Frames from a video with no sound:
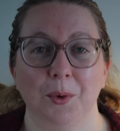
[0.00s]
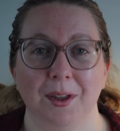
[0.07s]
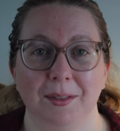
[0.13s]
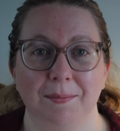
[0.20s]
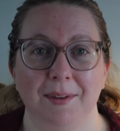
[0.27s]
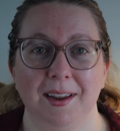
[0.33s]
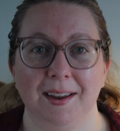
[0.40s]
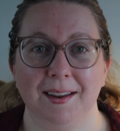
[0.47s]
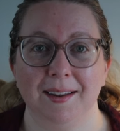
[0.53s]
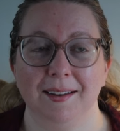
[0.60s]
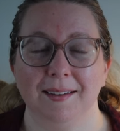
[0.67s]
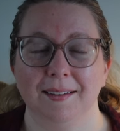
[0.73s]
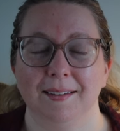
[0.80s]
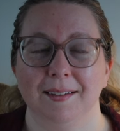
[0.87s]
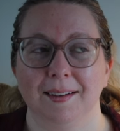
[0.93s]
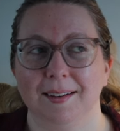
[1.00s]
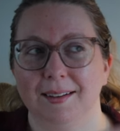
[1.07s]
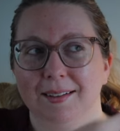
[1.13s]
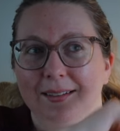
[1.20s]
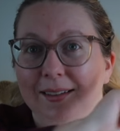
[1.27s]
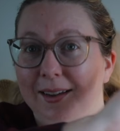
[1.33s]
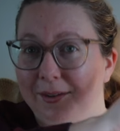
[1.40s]
with me,
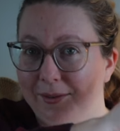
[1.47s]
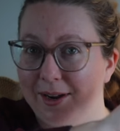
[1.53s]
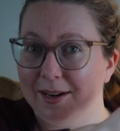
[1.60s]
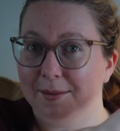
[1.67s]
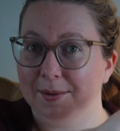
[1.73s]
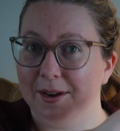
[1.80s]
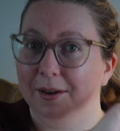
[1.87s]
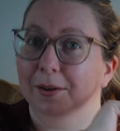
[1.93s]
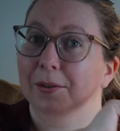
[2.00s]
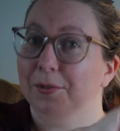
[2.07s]
click right up here,